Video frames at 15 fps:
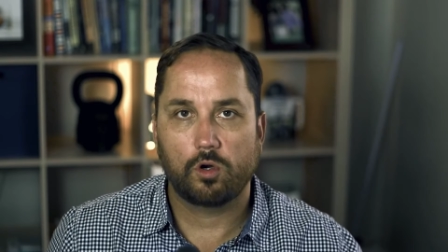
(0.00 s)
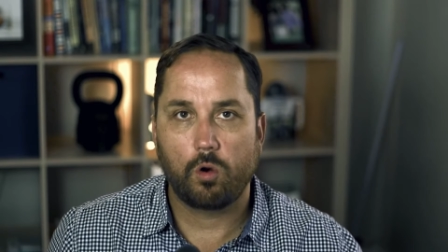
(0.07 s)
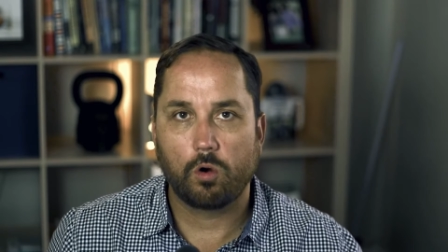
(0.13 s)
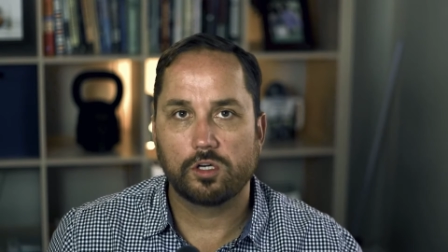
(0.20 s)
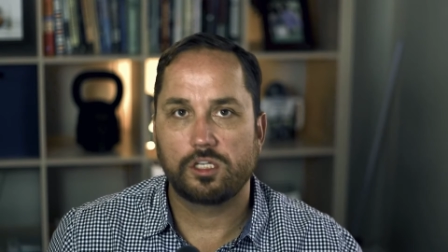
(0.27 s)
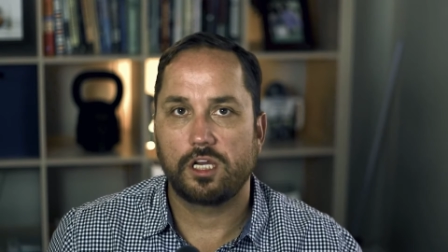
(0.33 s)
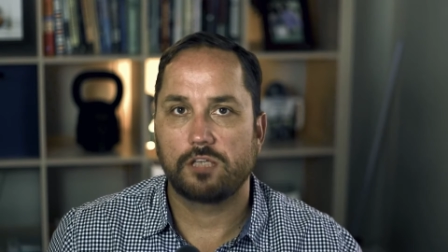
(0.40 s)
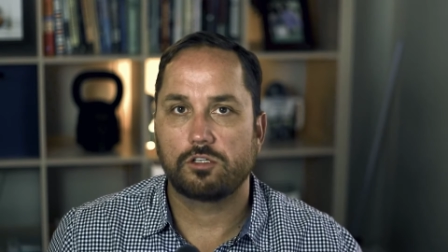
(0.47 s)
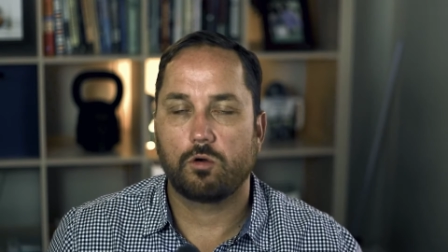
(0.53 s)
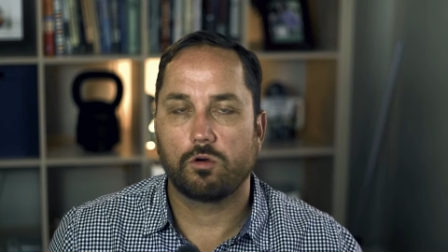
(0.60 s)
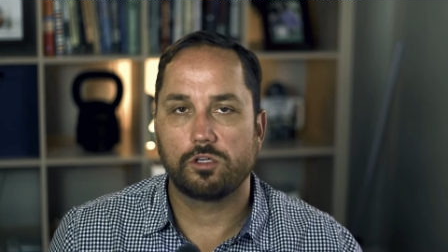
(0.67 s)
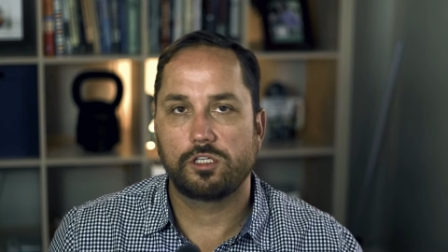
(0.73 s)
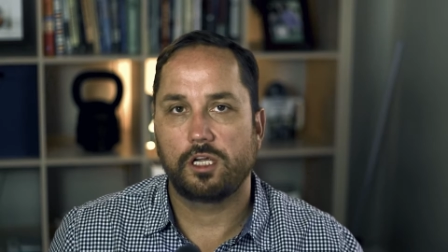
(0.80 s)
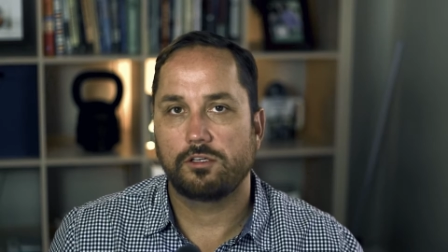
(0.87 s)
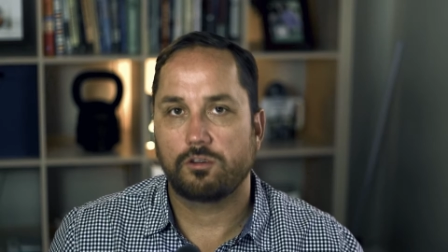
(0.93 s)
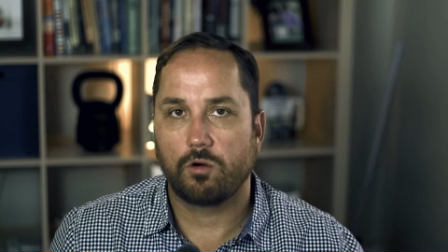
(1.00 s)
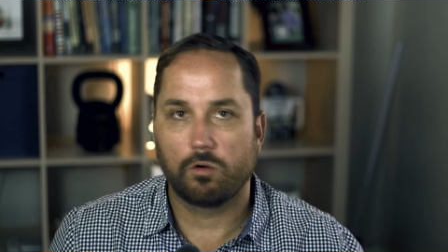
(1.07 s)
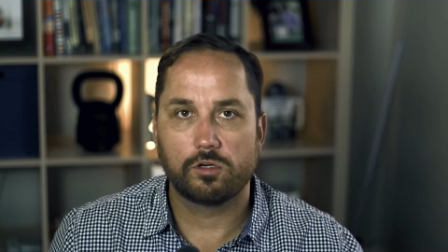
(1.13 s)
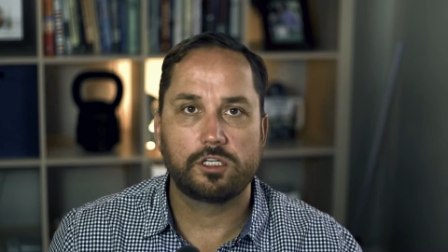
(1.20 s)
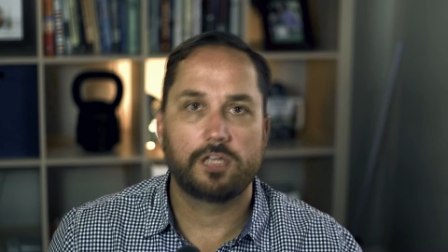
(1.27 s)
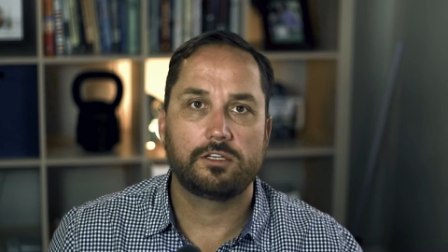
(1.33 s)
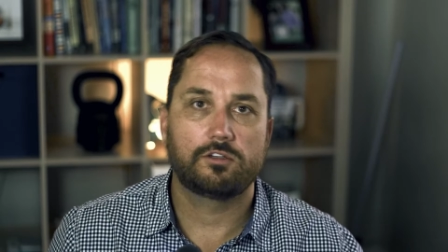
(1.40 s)
core change, core change,
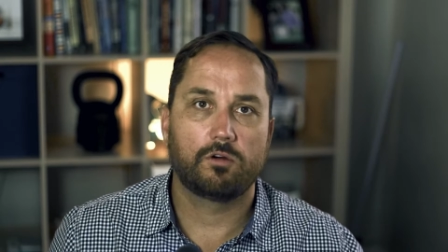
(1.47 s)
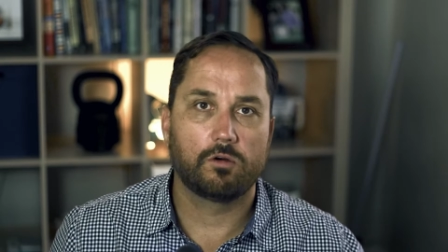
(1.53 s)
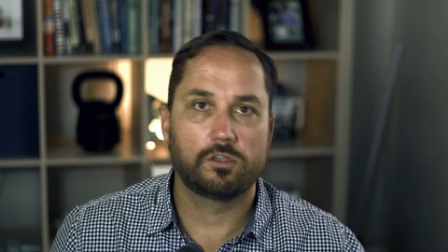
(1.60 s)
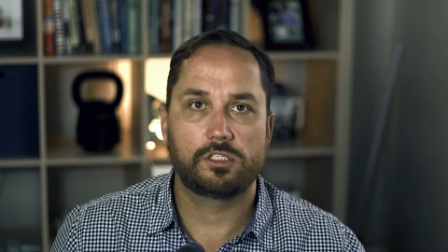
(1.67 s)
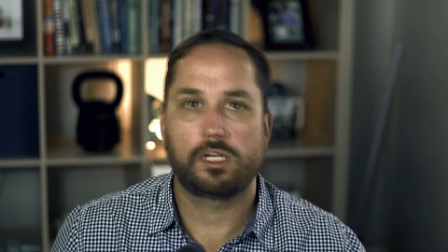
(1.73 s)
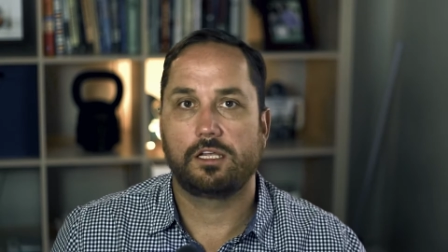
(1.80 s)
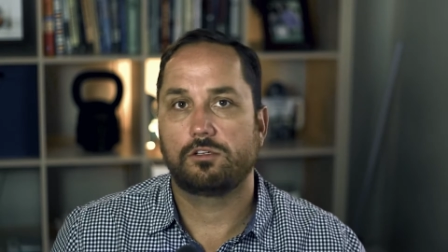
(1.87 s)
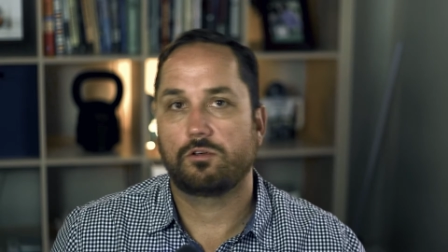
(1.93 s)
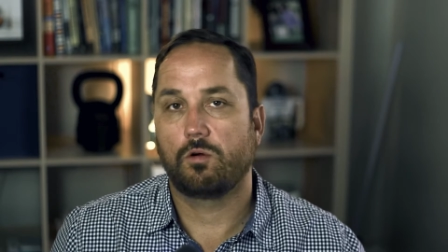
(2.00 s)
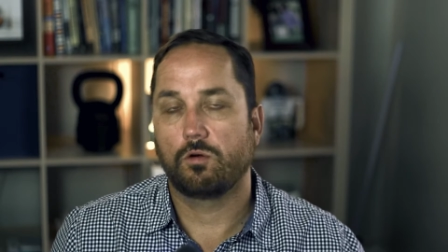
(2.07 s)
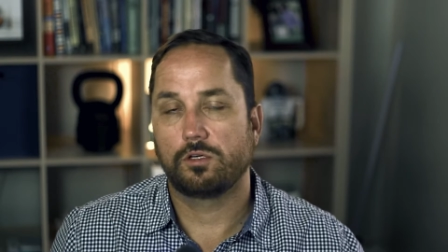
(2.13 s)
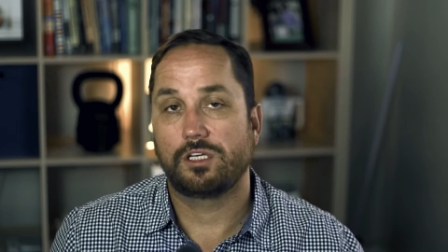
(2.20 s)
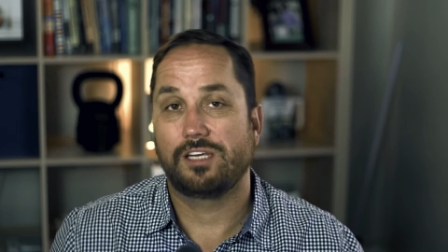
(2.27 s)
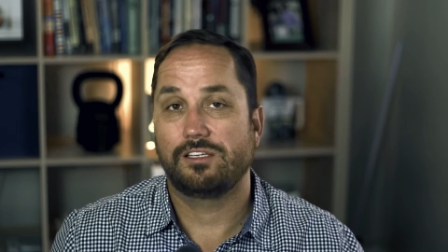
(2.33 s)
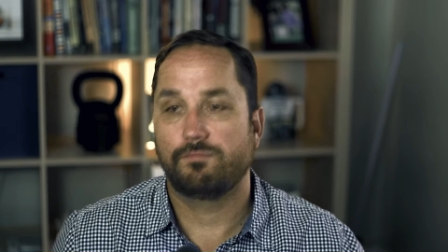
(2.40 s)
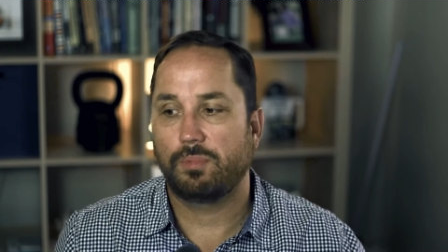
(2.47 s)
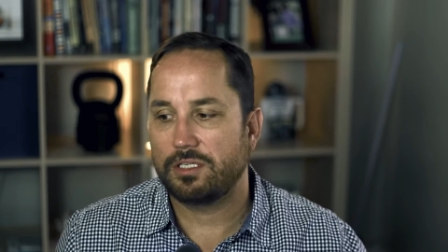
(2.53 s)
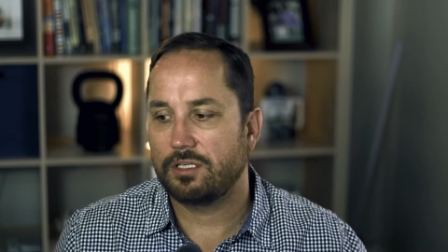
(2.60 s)
core change, core change, core change.